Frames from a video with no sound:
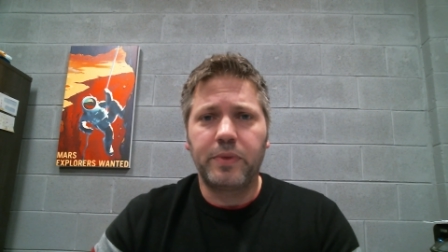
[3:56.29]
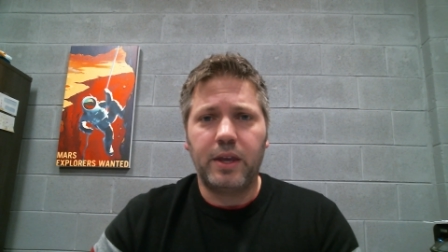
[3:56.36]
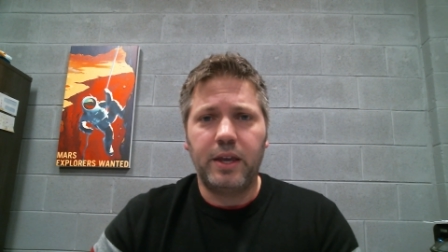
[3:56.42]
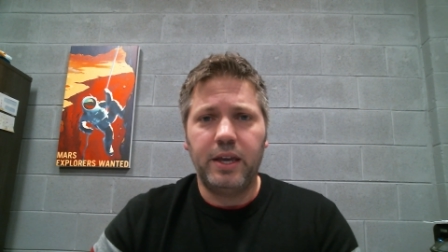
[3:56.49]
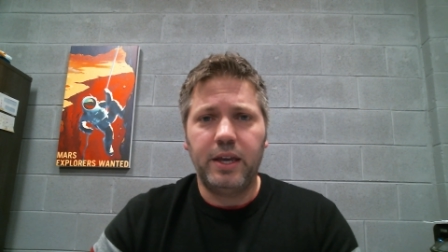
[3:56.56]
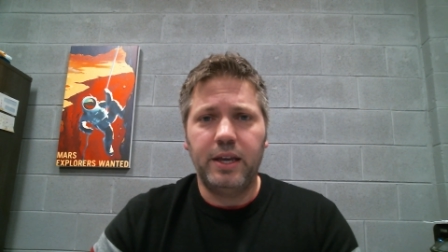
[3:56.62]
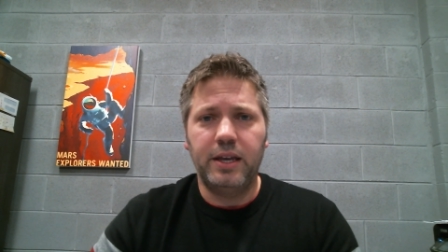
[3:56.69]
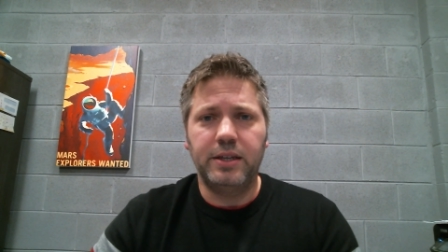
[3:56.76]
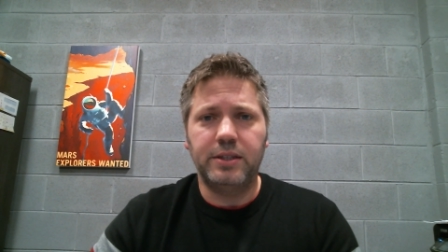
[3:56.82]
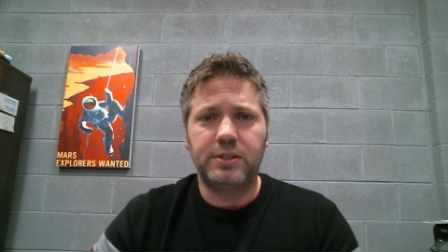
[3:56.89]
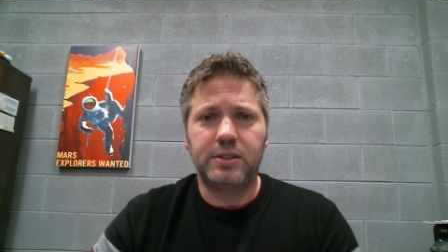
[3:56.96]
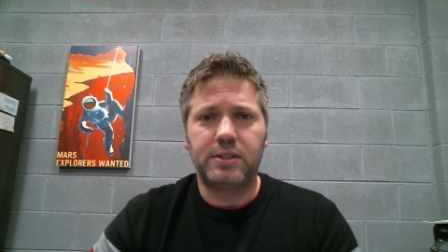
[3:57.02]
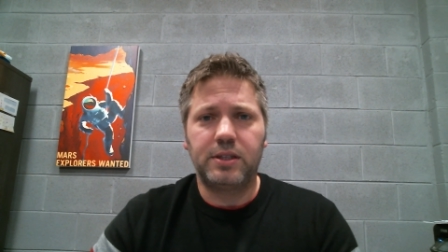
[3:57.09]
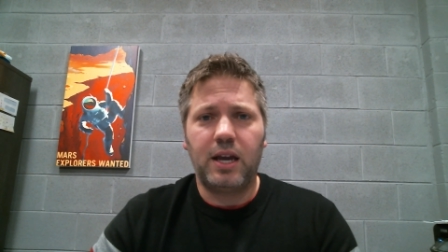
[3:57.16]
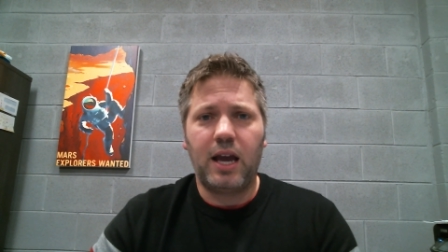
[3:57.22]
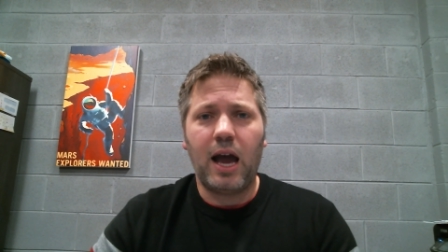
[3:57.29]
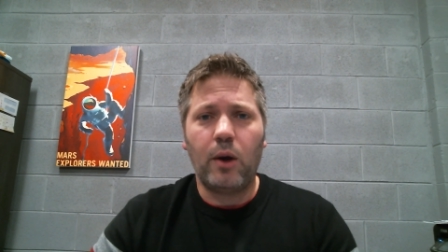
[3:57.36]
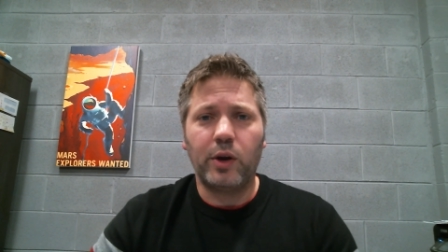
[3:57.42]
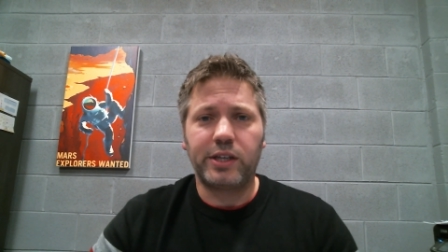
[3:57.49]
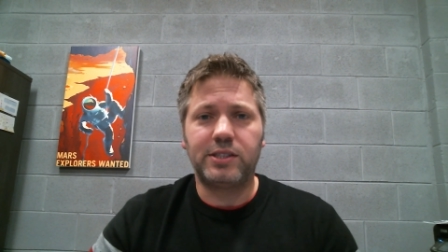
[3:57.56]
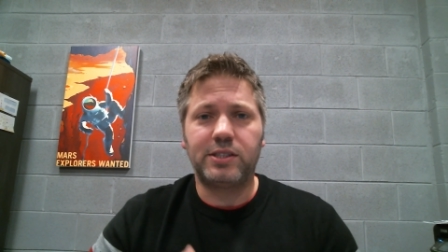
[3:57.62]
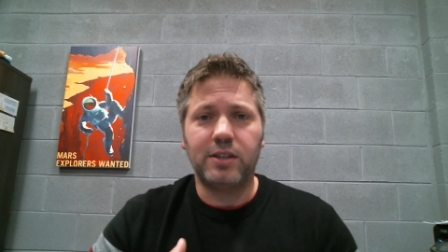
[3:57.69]
is how
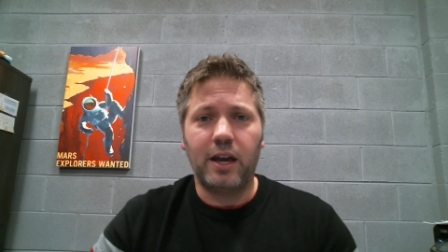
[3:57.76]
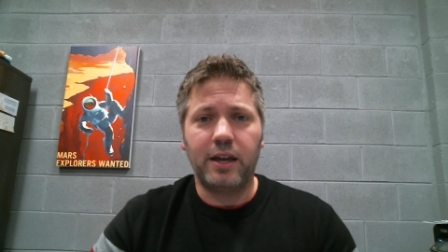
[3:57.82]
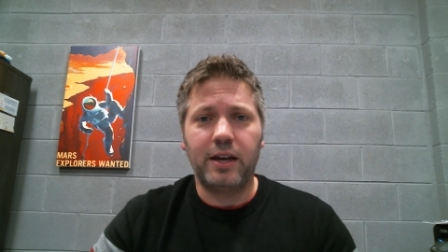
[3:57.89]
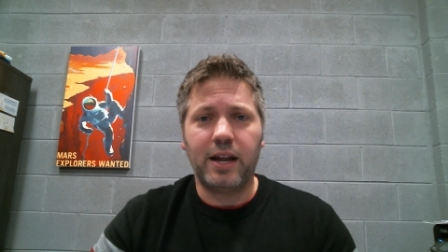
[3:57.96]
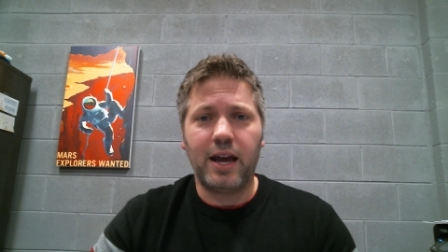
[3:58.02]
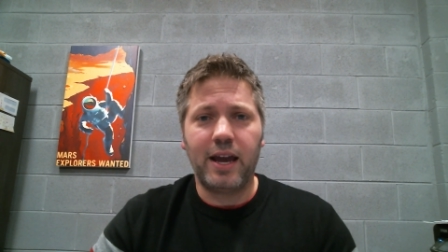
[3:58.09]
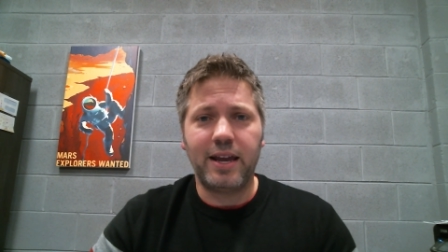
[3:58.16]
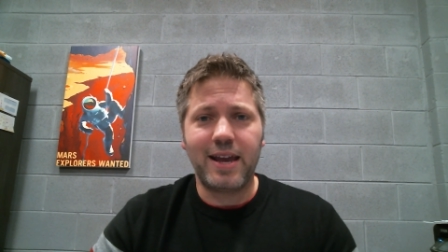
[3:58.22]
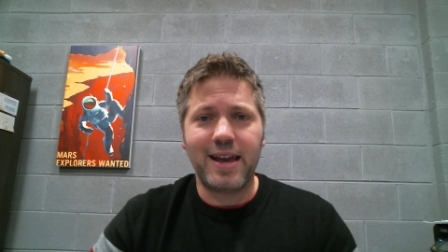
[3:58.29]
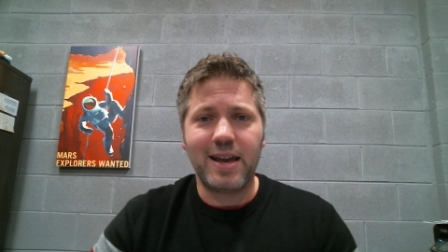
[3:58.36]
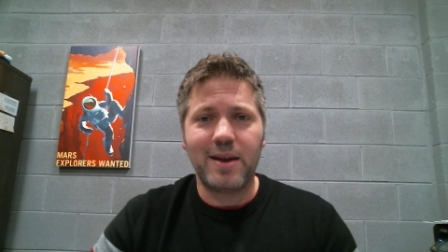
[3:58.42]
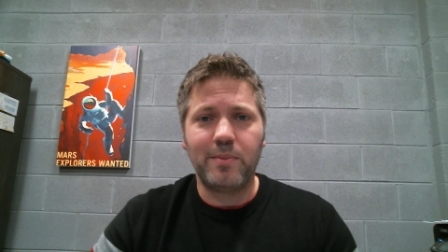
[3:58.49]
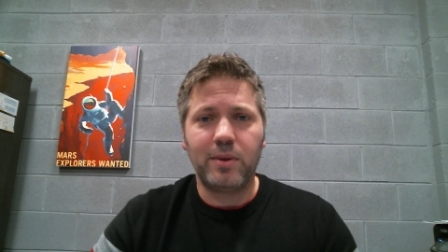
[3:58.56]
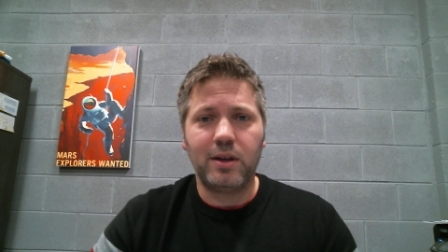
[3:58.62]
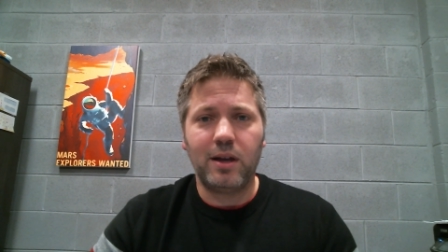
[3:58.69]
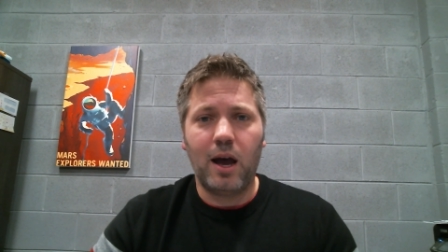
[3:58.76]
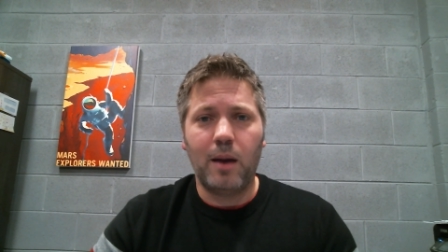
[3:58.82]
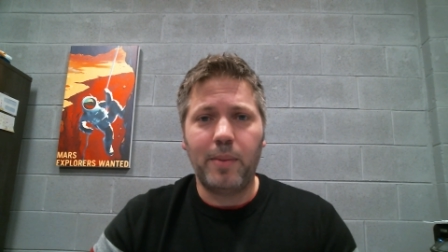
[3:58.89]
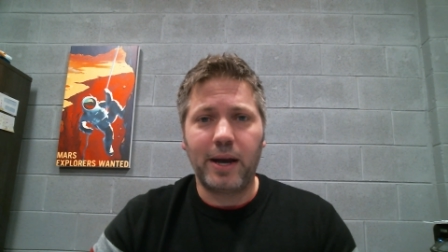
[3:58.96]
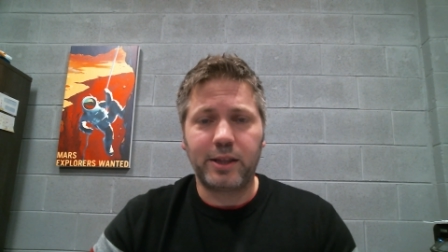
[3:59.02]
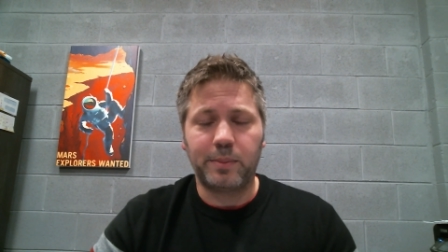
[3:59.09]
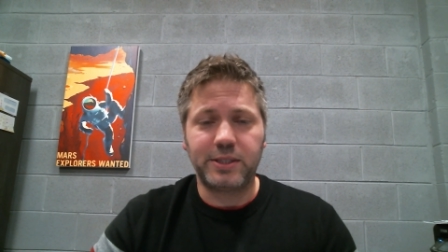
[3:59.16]
excited I am
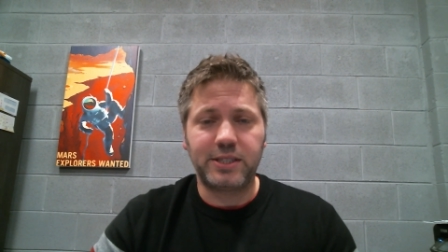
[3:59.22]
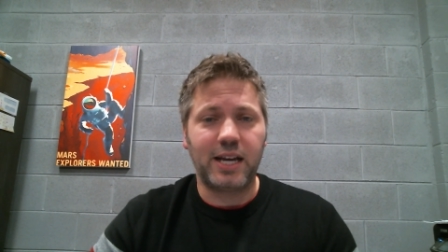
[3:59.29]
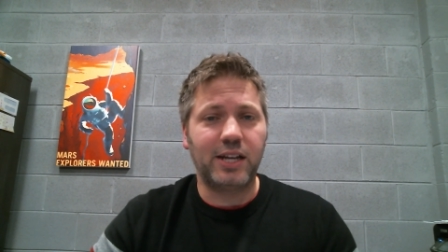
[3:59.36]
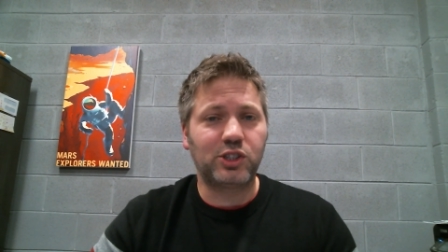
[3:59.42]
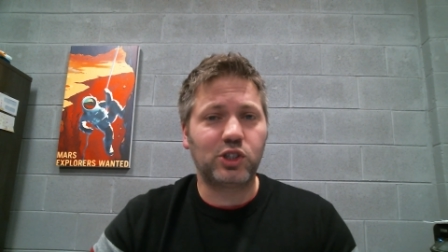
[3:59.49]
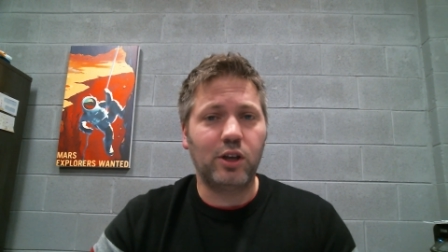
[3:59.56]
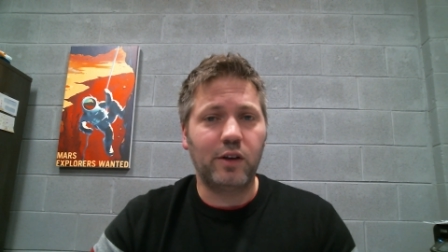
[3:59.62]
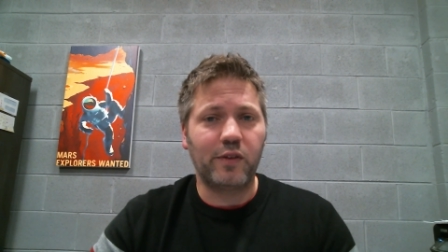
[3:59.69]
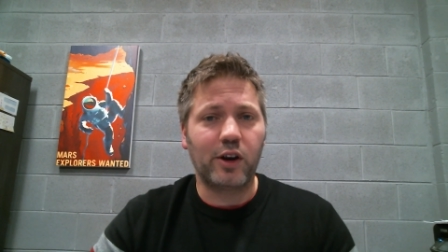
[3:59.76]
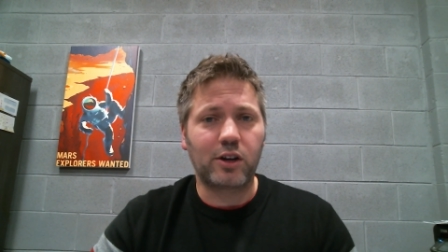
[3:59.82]
about the potential of our